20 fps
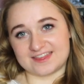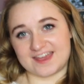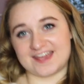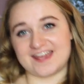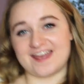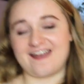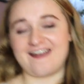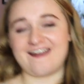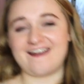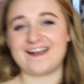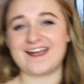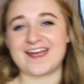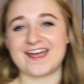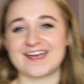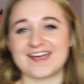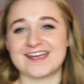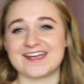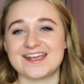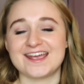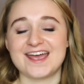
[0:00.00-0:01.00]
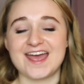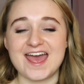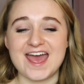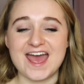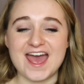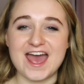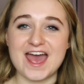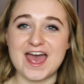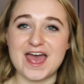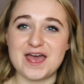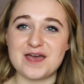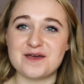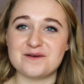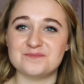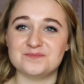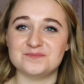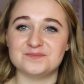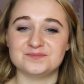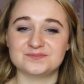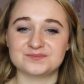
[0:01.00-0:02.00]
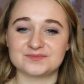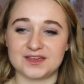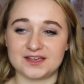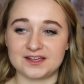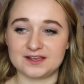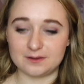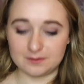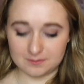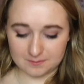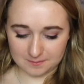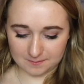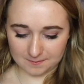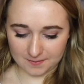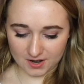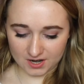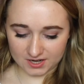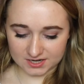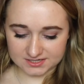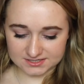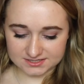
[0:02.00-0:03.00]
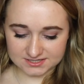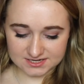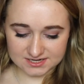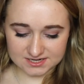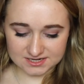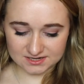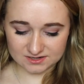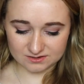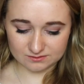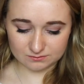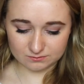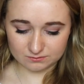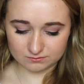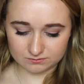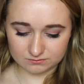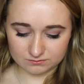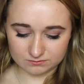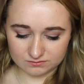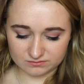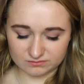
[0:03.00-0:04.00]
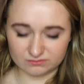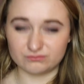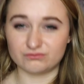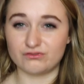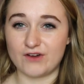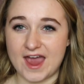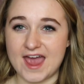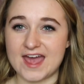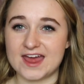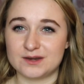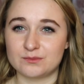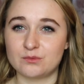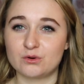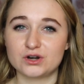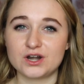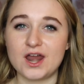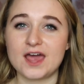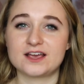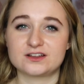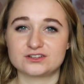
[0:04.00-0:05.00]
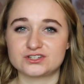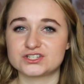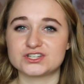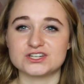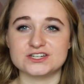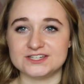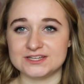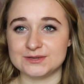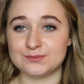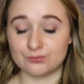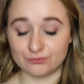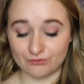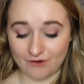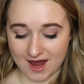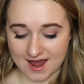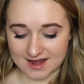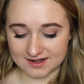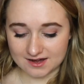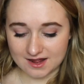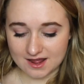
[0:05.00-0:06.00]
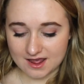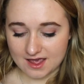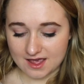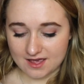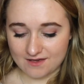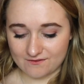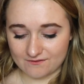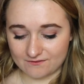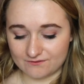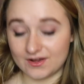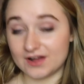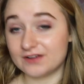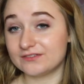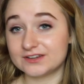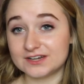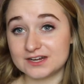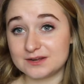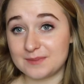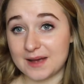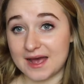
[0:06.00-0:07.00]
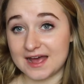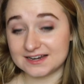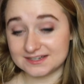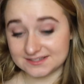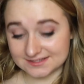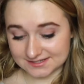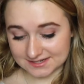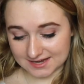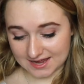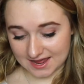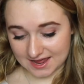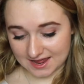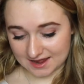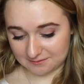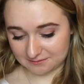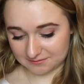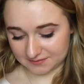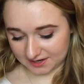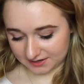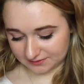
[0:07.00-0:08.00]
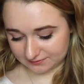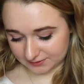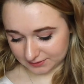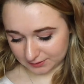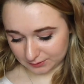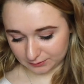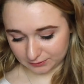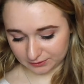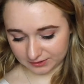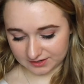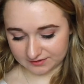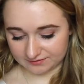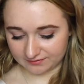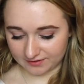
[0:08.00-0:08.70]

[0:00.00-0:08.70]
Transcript: They are a um, like burgundy red, more like just a deep red velvety pant, um, like velour